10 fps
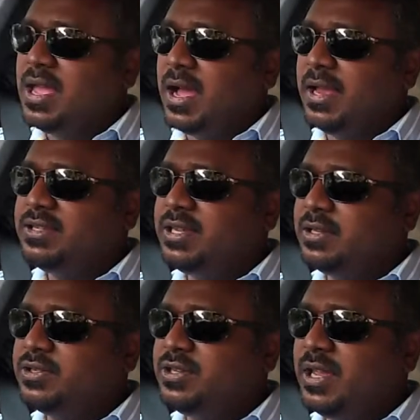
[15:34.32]
I'd say the
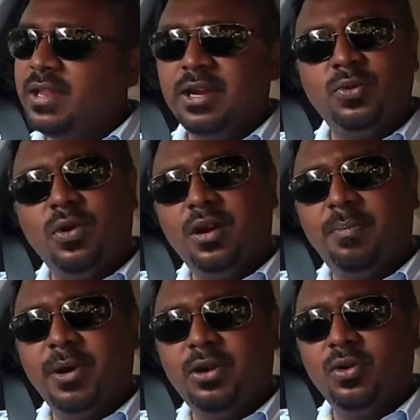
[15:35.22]
CLA 200
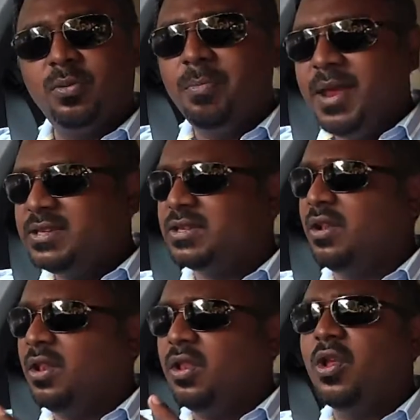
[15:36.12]
petrol makes a
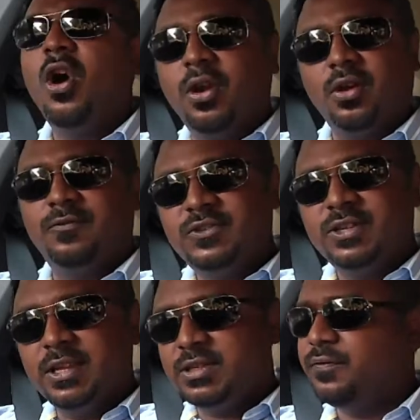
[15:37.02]
lot of
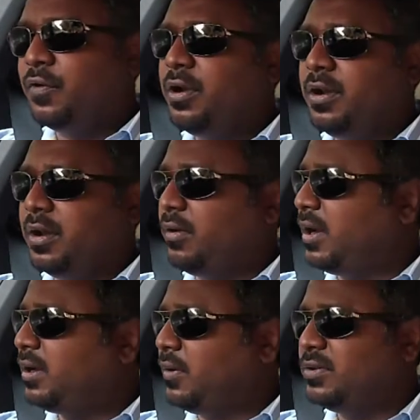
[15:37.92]
sense for India right
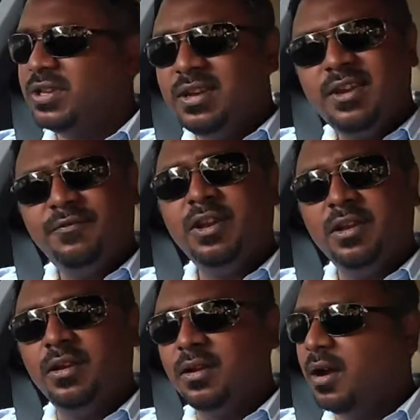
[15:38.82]
now. It's a nifty
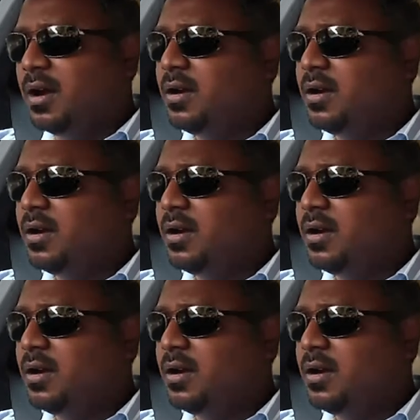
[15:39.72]
little car,